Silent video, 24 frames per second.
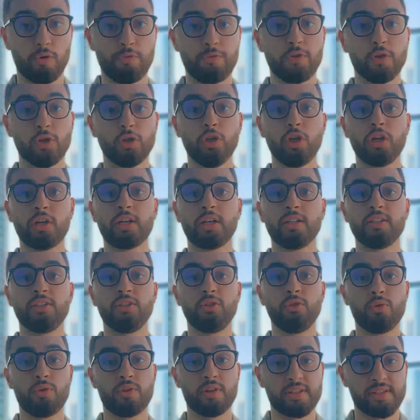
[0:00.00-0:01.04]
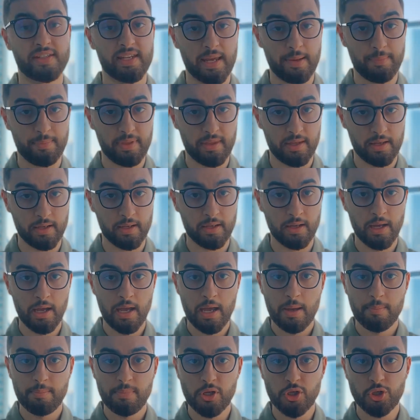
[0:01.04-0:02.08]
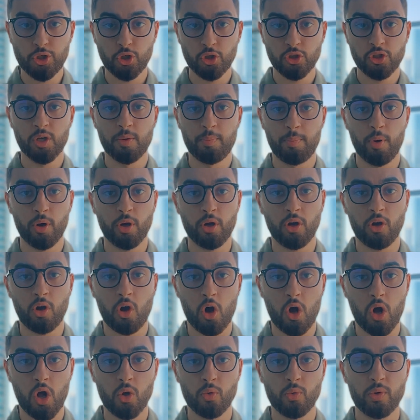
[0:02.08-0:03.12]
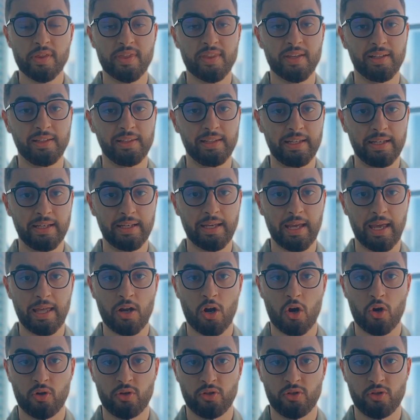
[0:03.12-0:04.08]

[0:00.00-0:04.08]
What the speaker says: if you're looking to do the same thing, be sure to book a call with the link in our